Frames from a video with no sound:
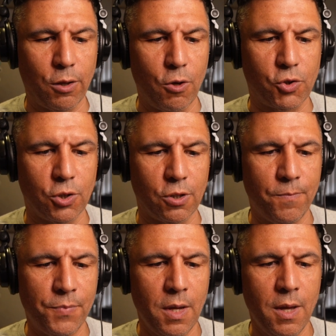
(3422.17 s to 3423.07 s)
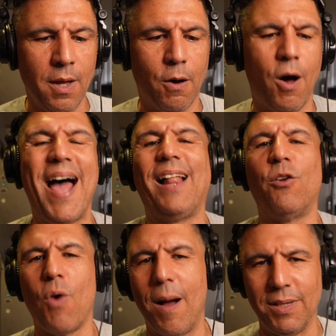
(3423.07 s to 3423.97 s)
closer. Well,
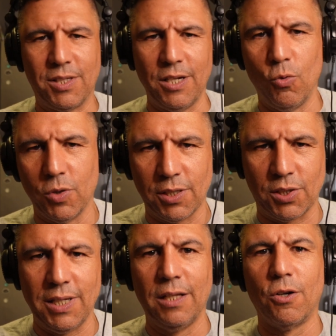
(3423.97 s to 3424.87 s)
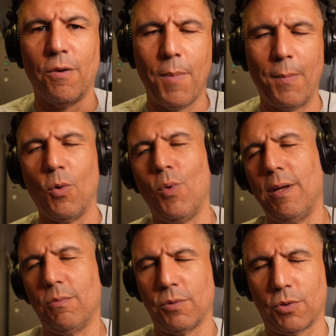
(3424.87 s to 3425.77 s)
Allen Robinson, who was the Steeler, remember
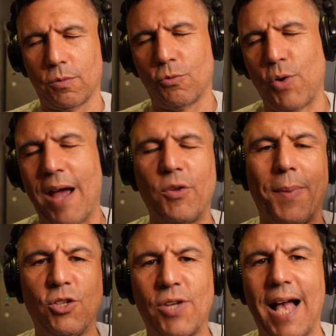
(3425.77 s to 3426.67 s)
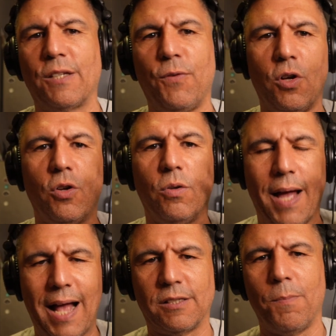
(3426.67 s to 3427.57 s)
when drafted by Jacksonville,
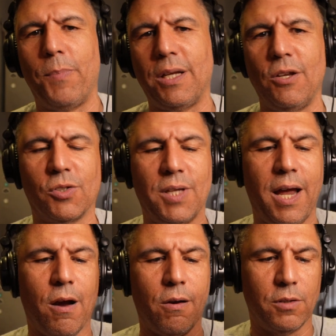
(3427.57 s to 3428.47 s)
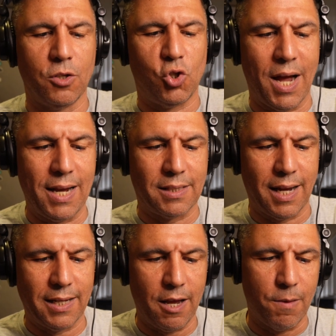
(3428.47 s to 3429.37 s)
had some big years there. The Giants
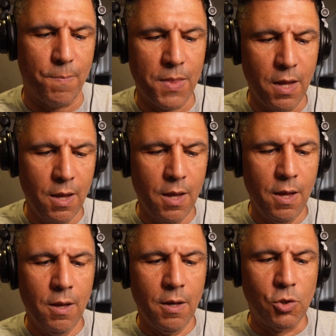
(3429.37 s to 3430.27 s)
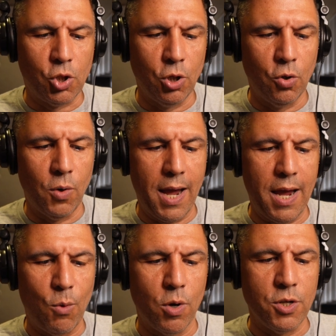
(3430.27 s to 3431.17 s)
signed him to
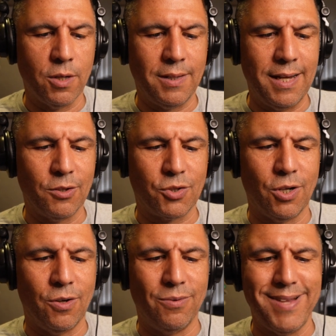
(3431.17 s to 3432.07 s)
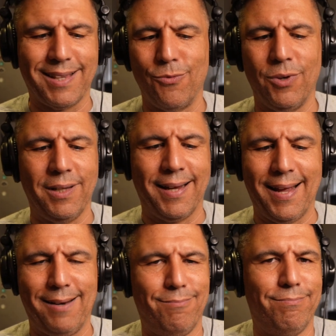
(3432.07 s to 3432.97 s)
a one-year deal, so nothing really to
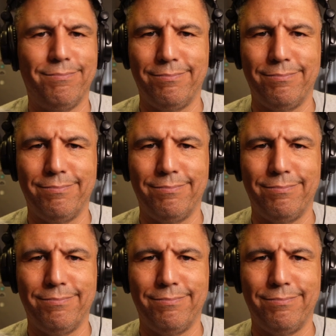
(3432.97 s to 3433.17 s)
get